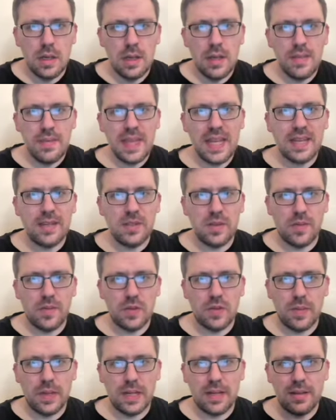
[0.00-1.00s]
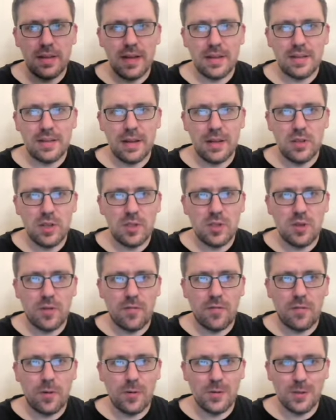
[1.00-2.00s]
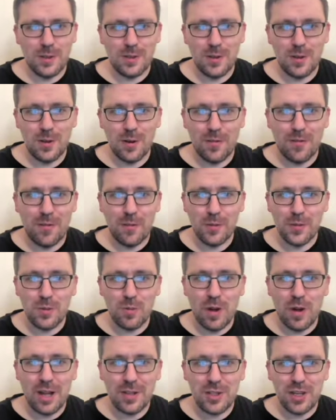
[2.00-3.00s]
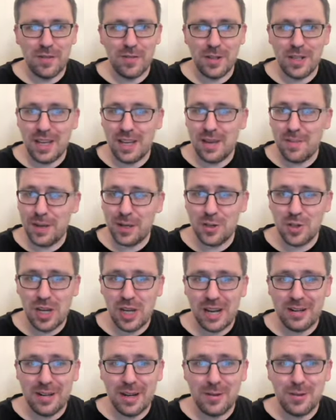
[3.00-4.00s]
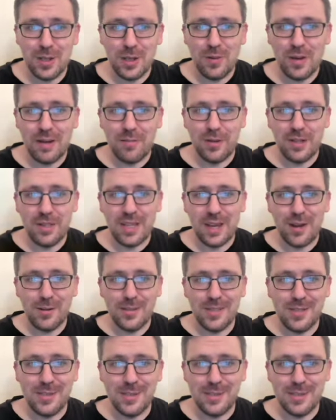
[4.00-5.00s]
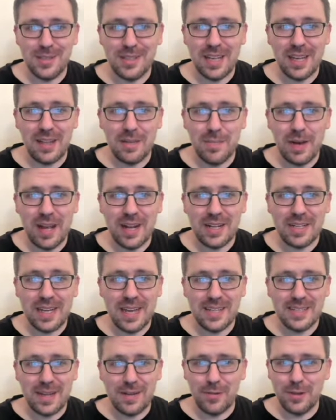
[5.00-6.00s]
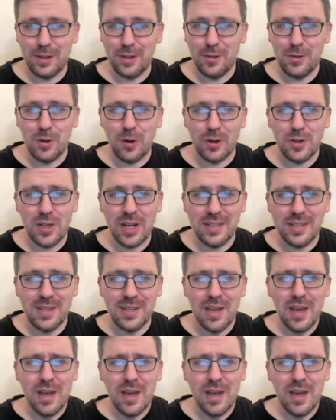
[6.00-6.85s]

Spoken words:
Thank you so much for making Locked On Jets your first listen or first watch every day. A big shout out to you every day. This is a daily podcast covering the New York Jets.